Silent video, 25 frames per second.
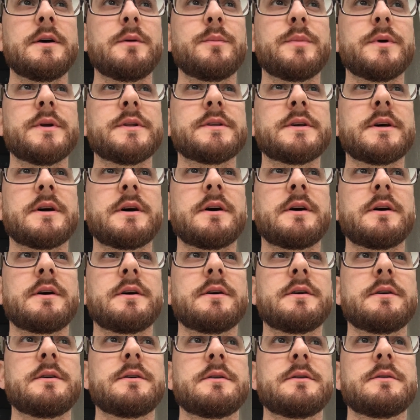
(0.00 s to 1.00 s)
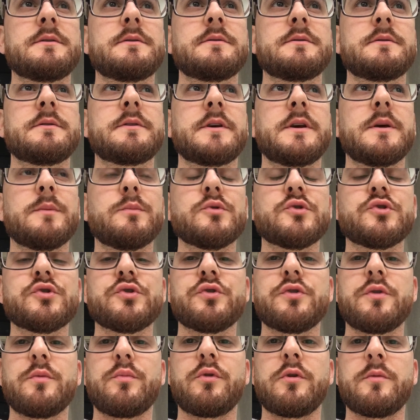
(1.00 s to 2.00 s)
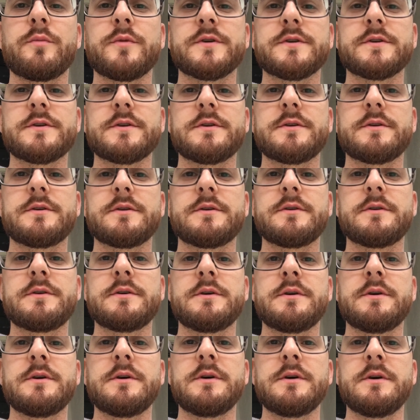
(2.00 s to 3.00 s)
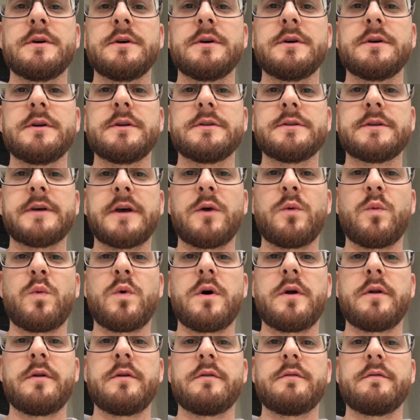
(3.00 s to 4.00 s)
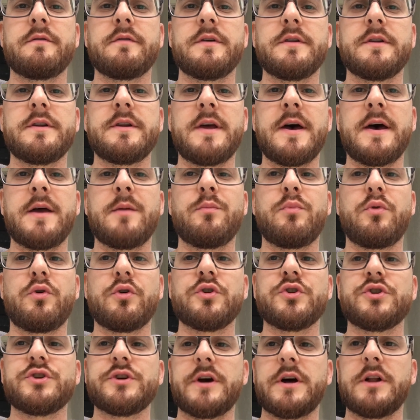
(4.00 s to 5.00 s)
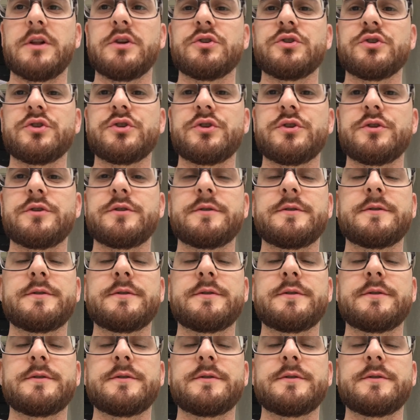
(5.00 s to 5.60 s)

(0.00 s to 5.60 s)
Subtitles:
but keeping true to promise, day one of the Dad Bod challenge.